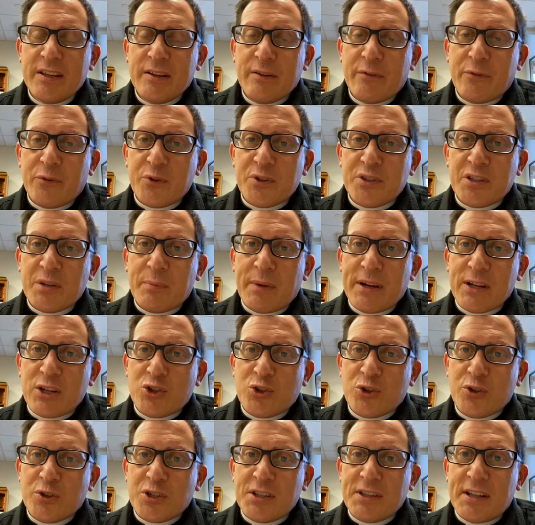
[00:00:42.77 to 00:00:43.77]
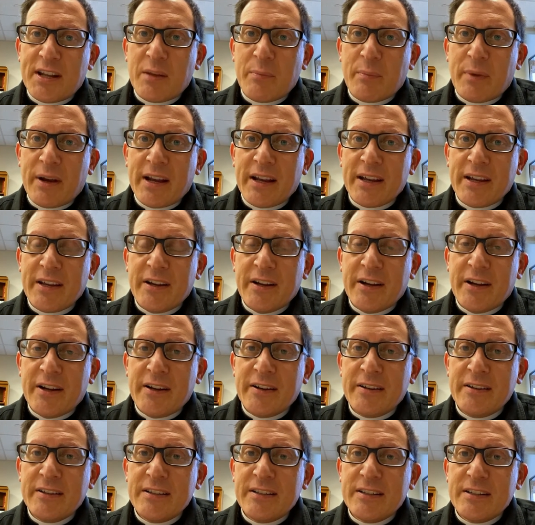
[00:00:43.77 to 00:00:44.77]
first in my church and then in
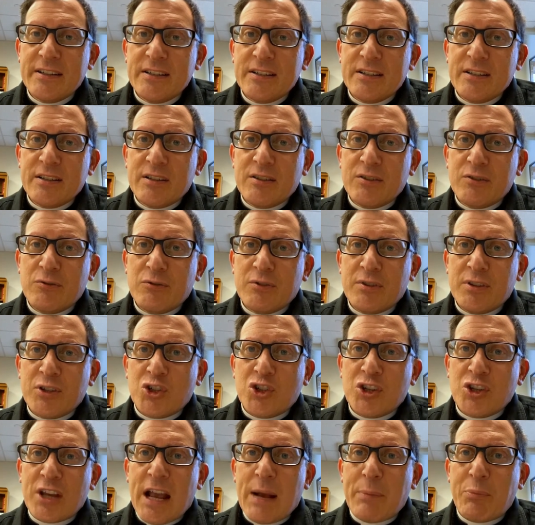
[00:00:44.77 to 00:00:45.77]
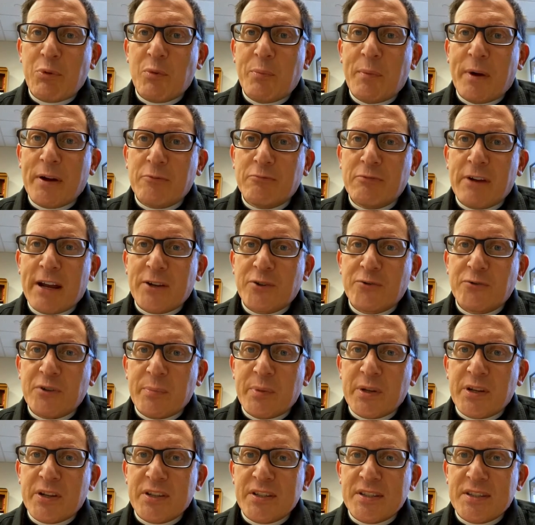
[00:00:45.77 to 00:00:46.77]
my the chapel of my rectory
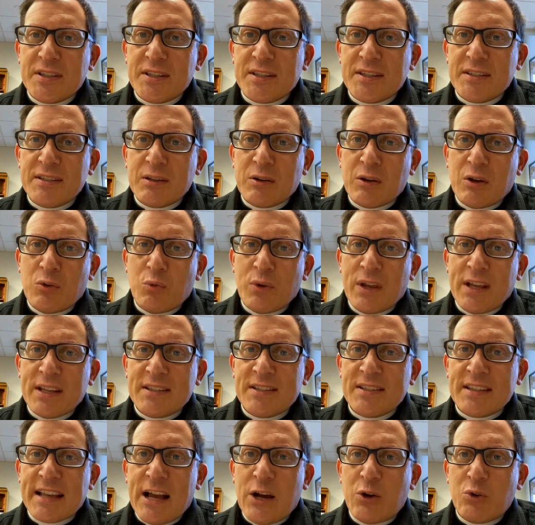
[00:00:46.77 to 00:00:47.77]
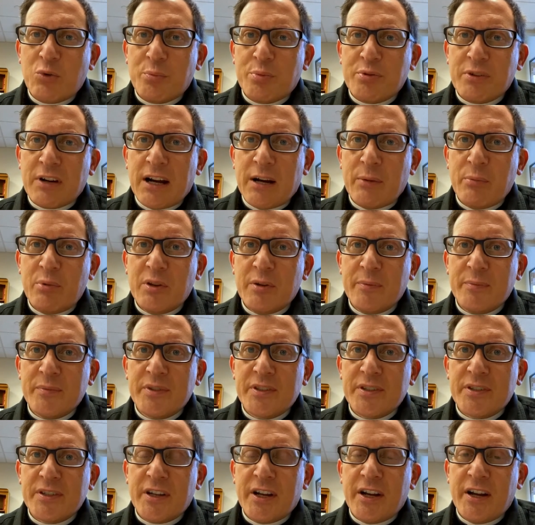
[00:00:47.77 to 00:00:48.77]
because we had sound
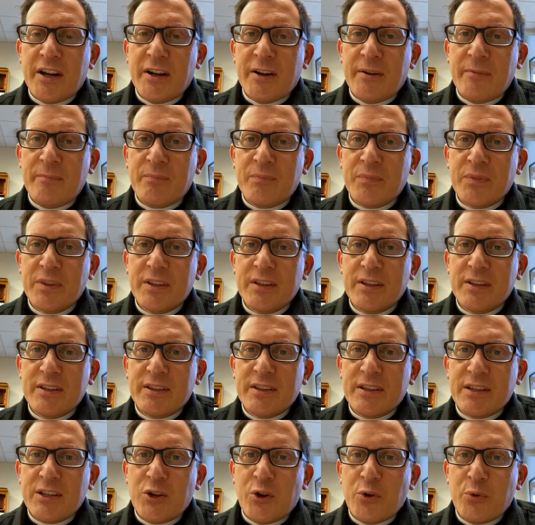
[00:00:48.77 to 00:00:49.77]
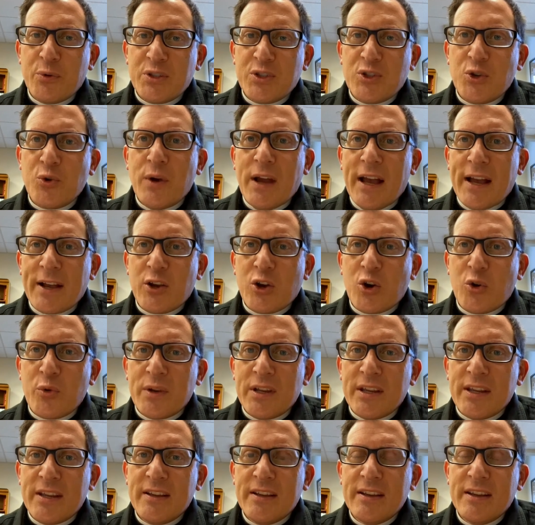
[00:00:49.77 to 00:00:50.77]
problems. It was too
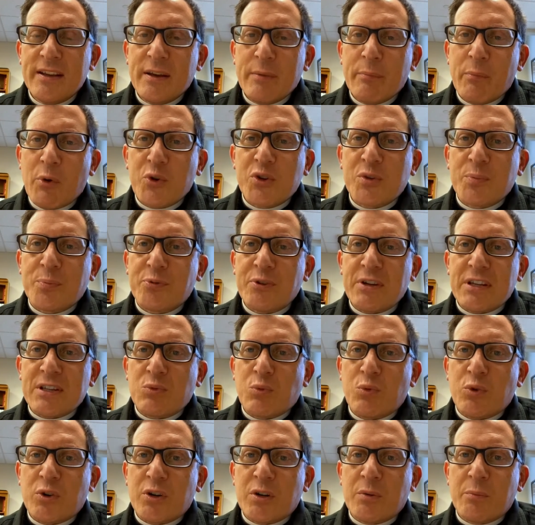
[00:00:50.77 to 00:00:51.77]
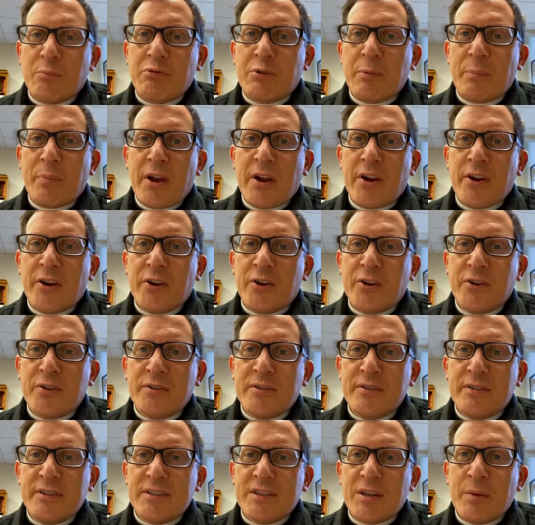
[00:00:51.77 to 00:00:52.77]
echoey. Most priests weren't prepared.
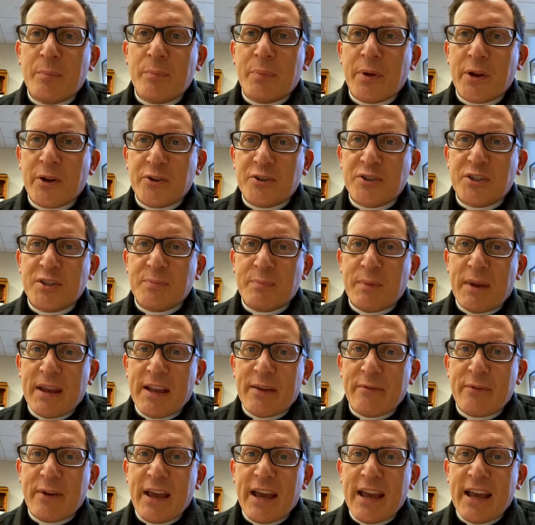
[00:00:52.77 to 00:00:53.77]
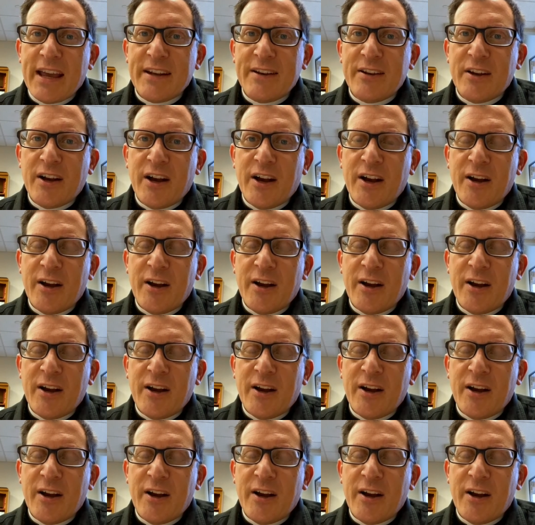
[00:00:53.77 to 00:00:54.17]
Some parishes may have had